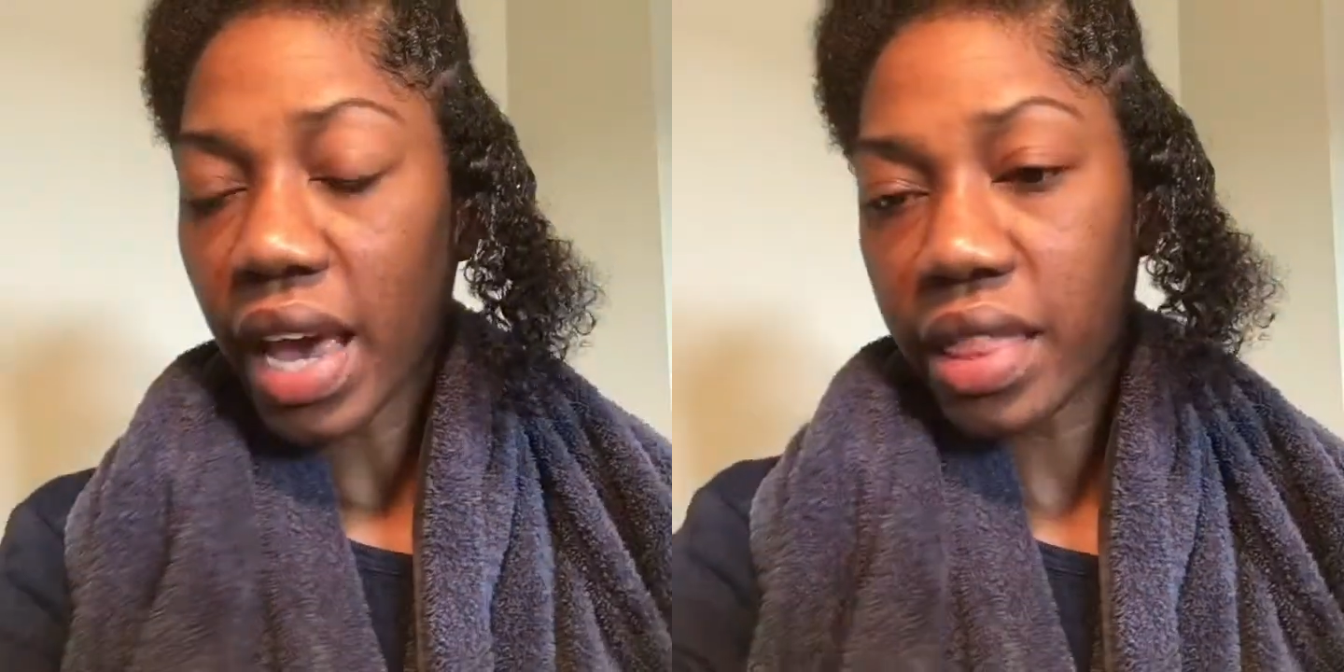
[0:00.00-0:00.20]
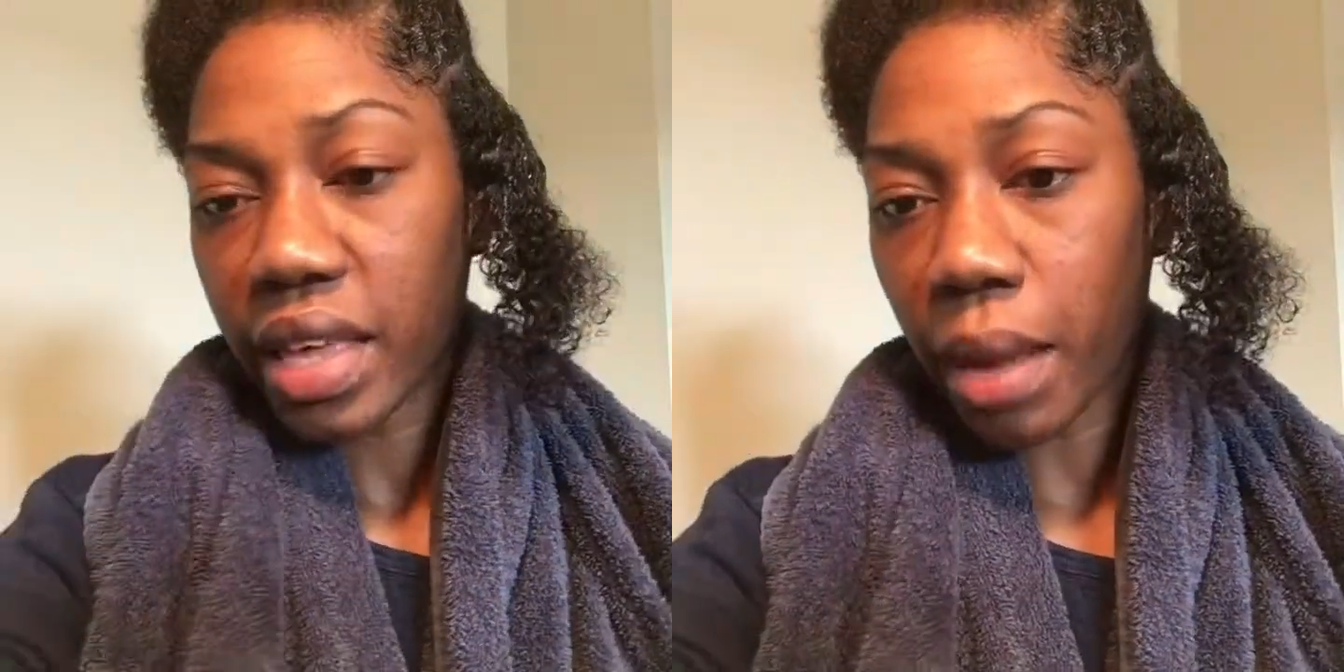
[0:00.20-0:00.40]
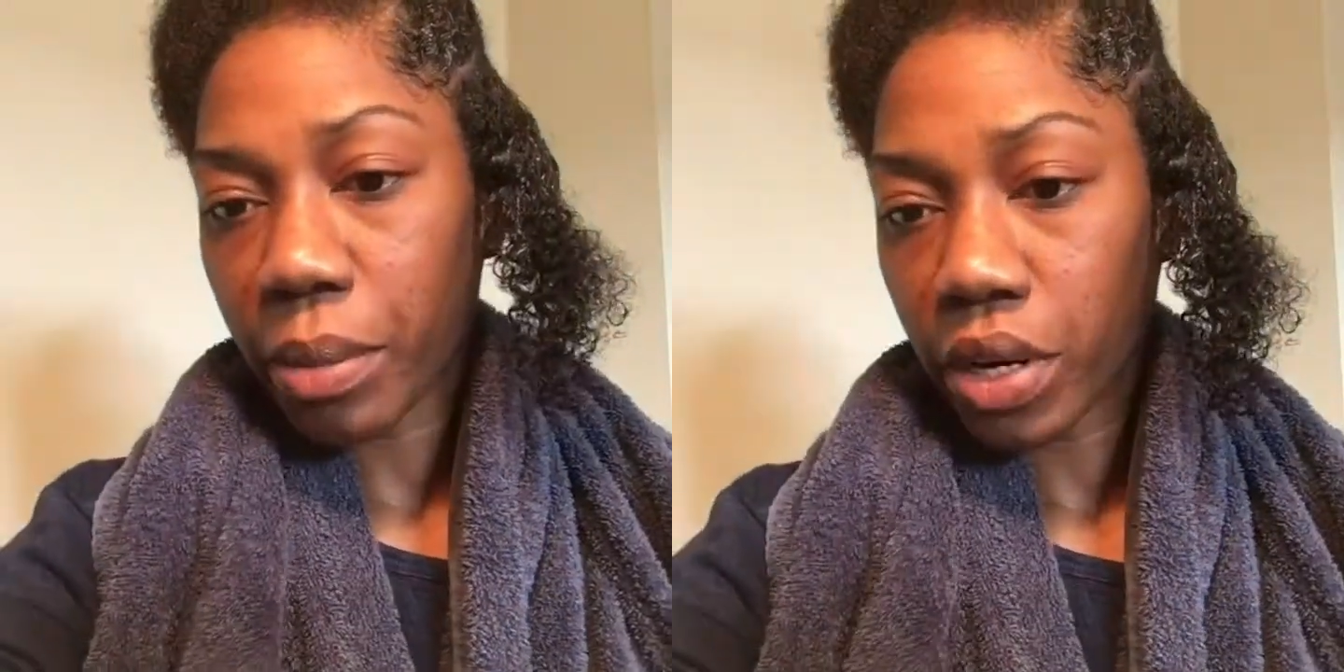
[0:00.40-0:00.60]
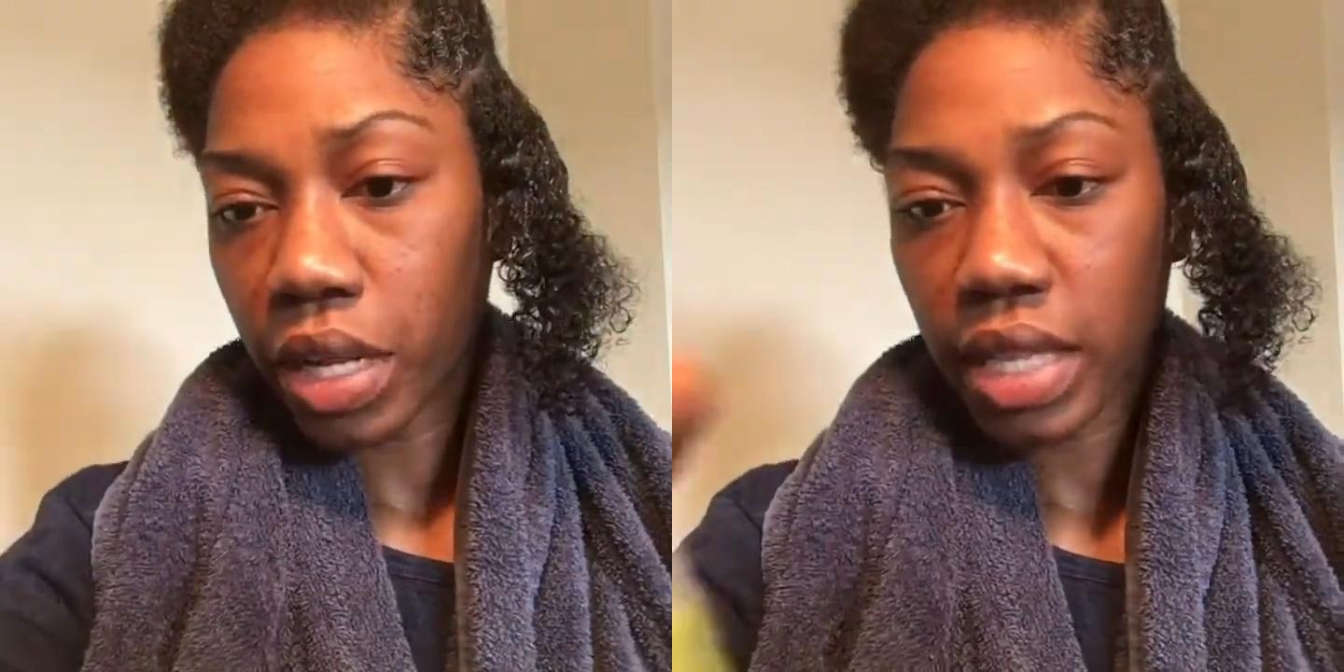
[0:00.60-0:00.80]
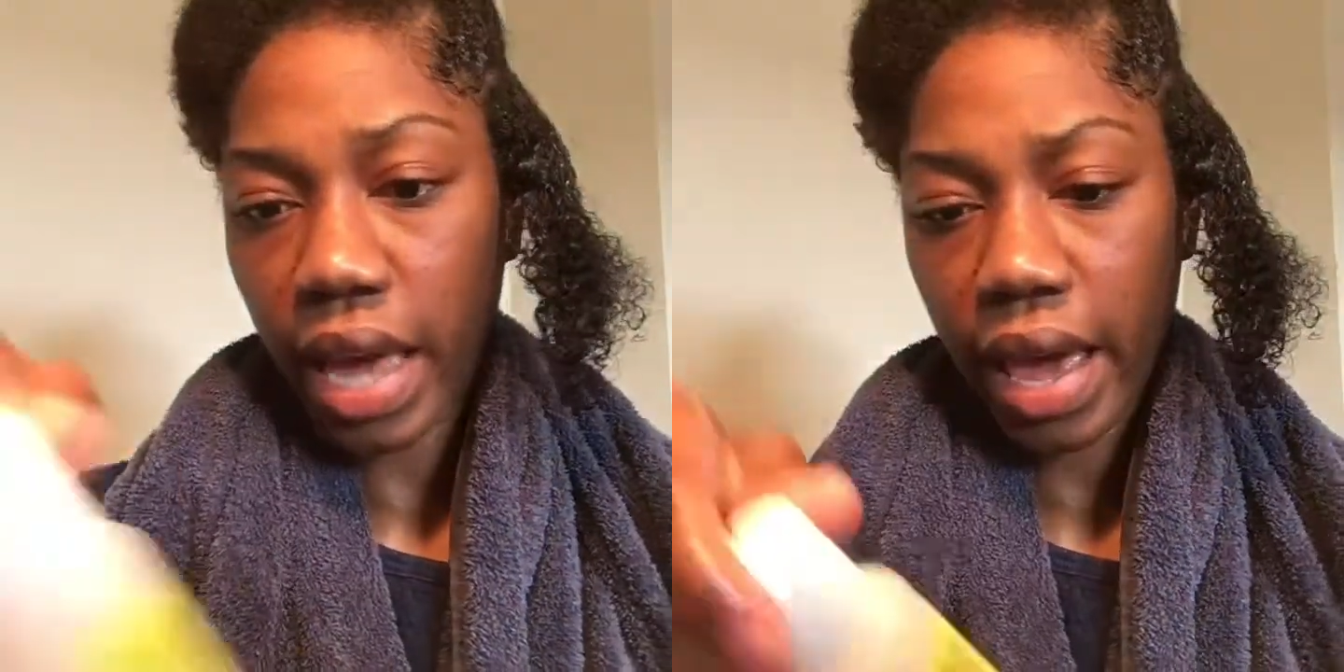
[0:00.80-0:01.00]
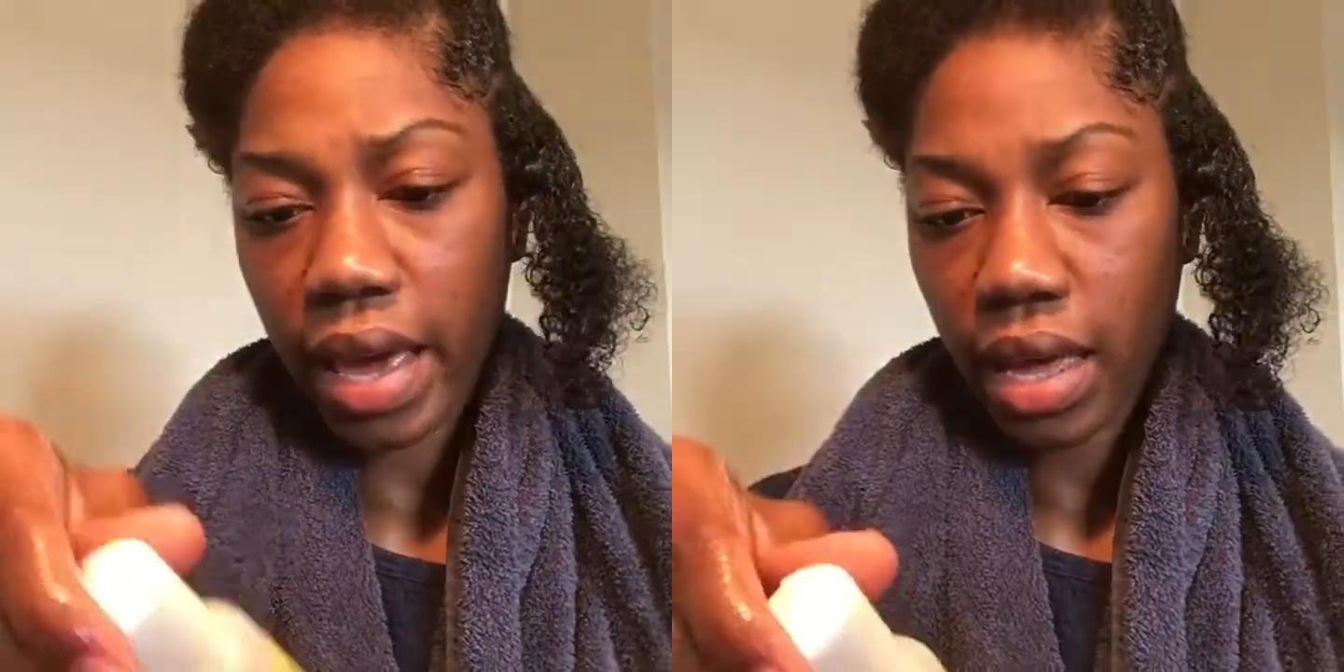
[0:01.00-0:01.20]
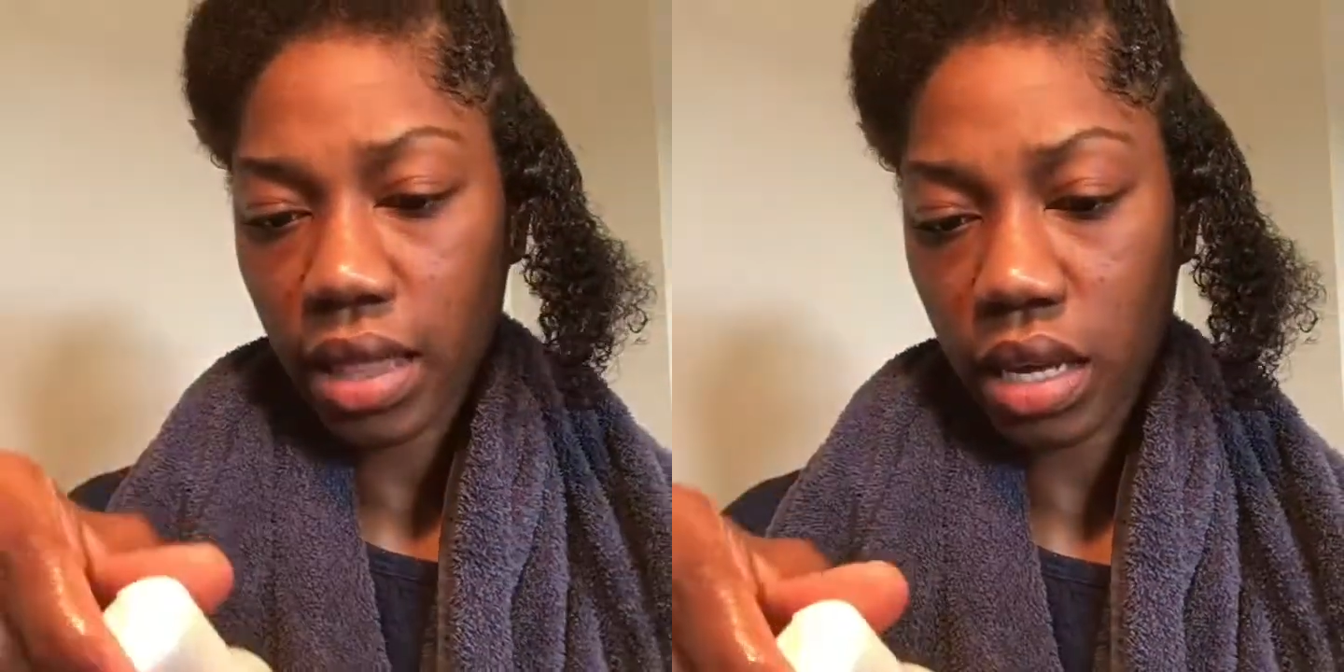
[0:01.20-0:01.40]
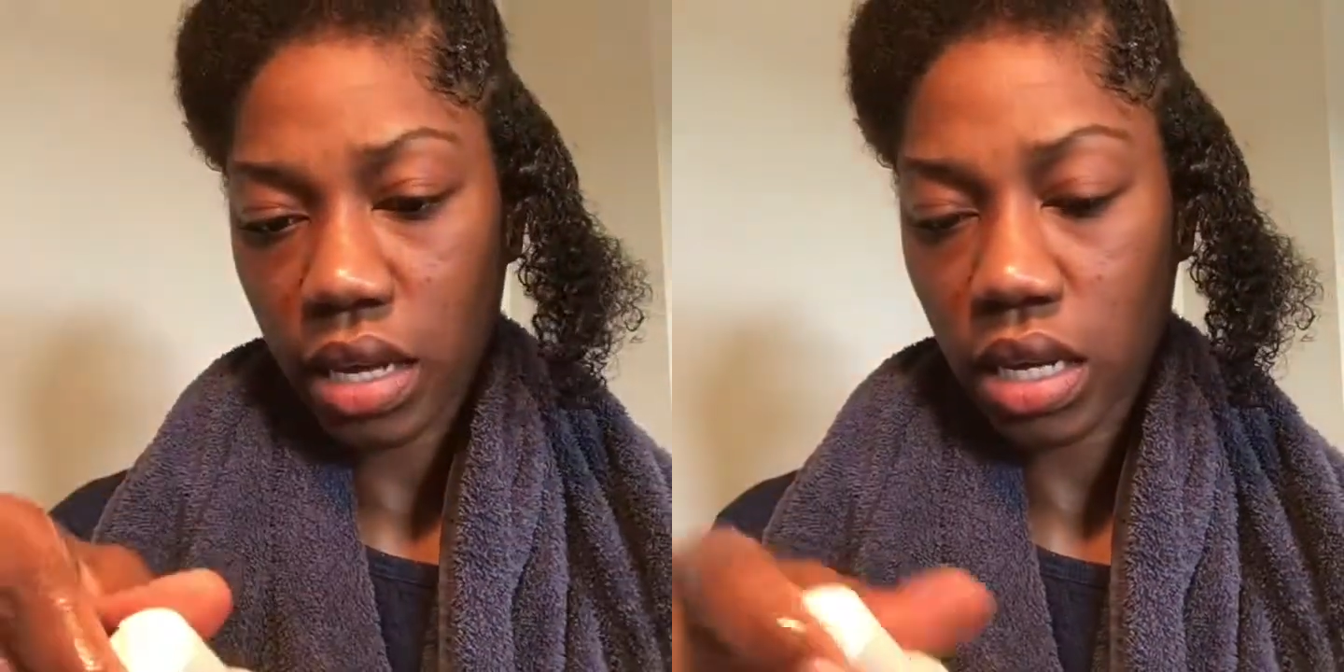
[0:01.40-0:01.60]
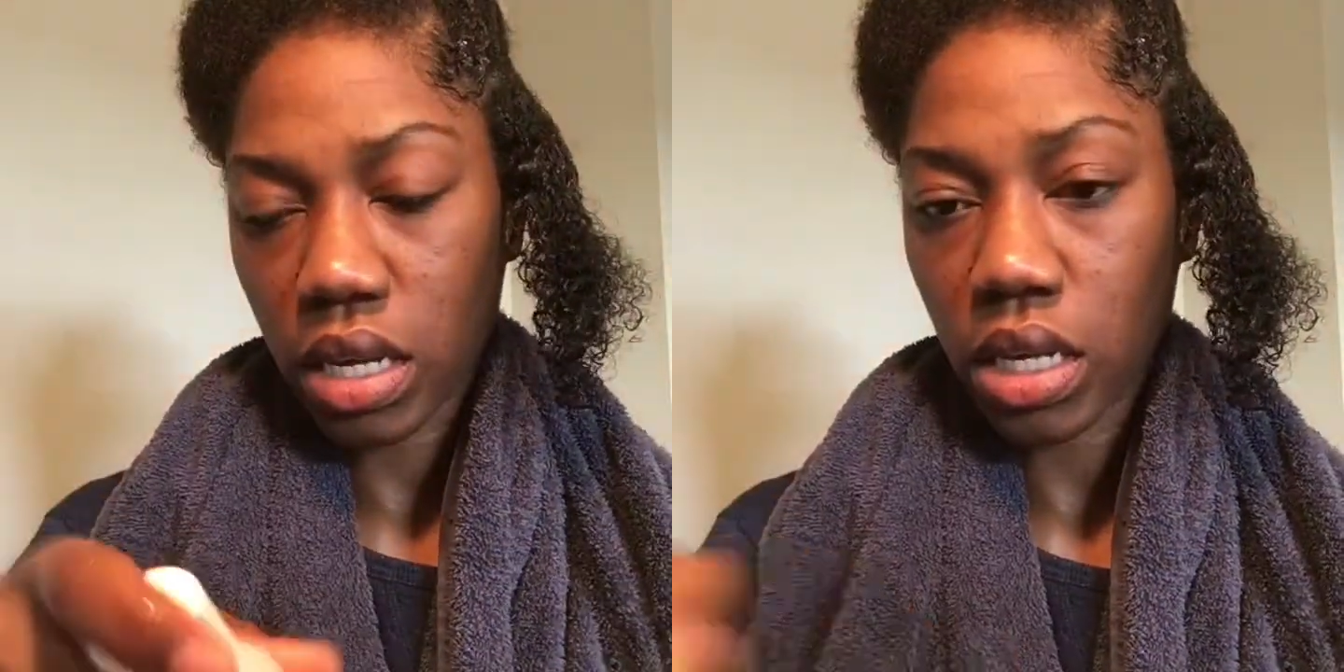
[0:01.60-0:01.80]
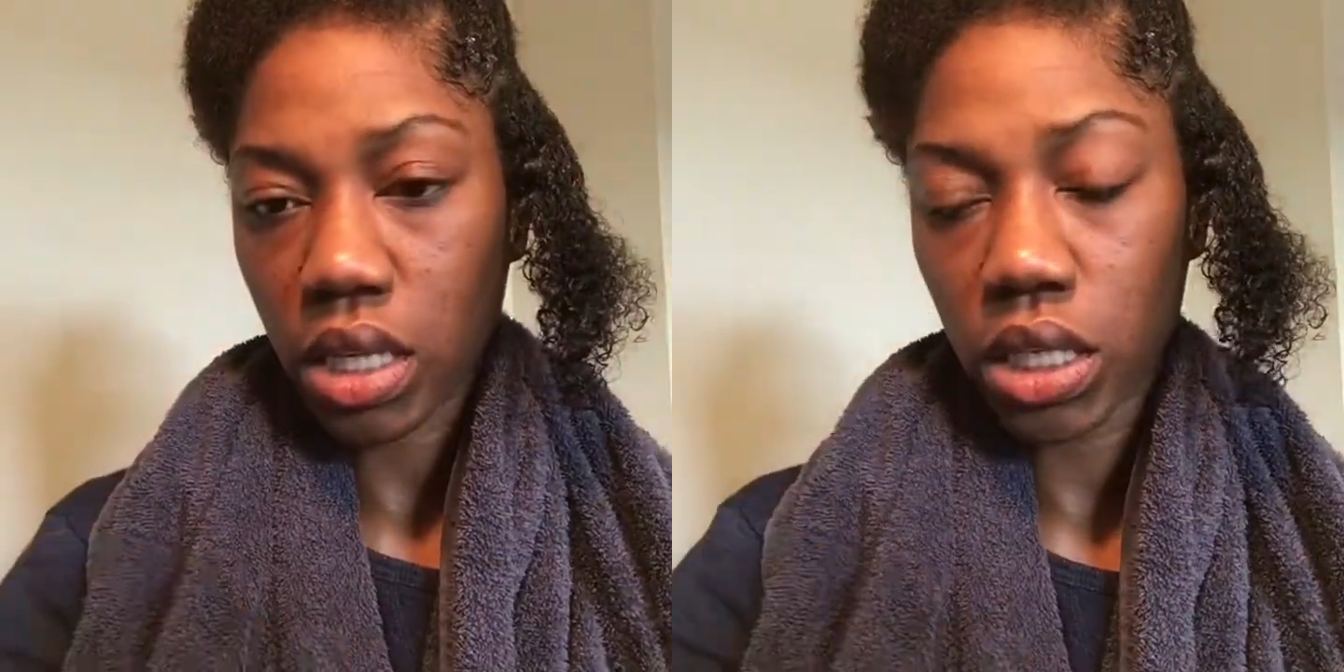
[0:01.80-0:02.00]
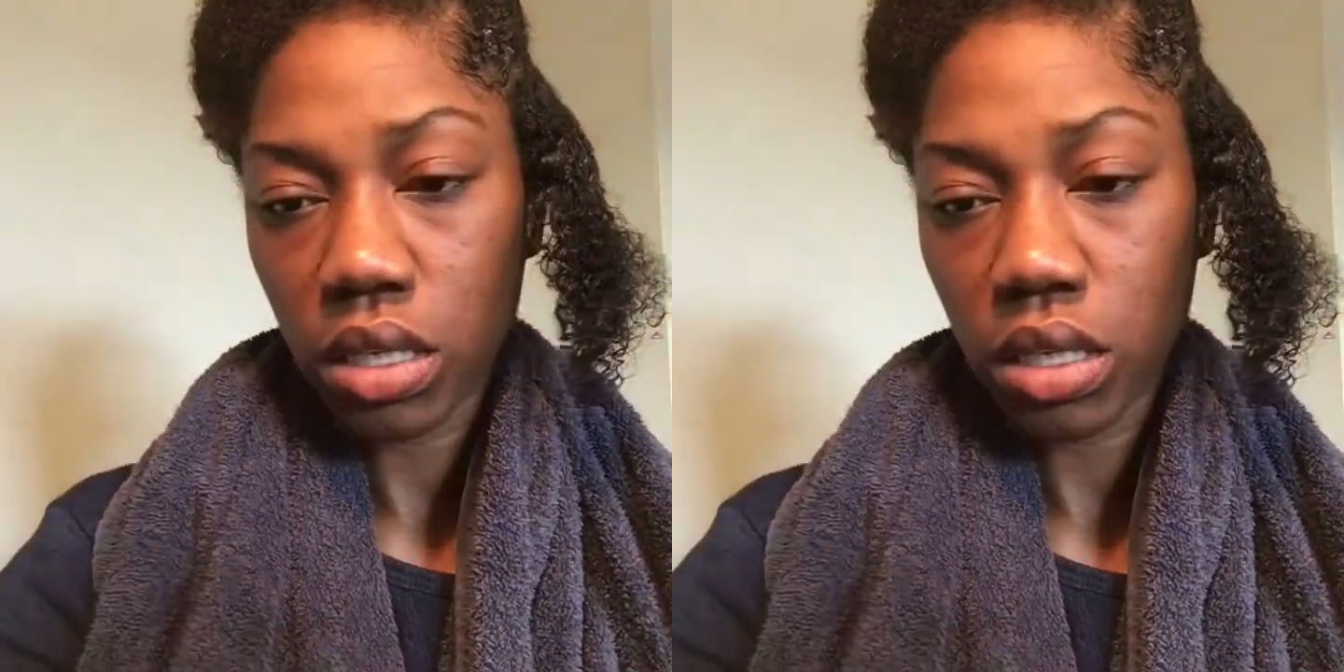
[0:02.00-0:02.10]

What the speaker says: And then I'm gonna take the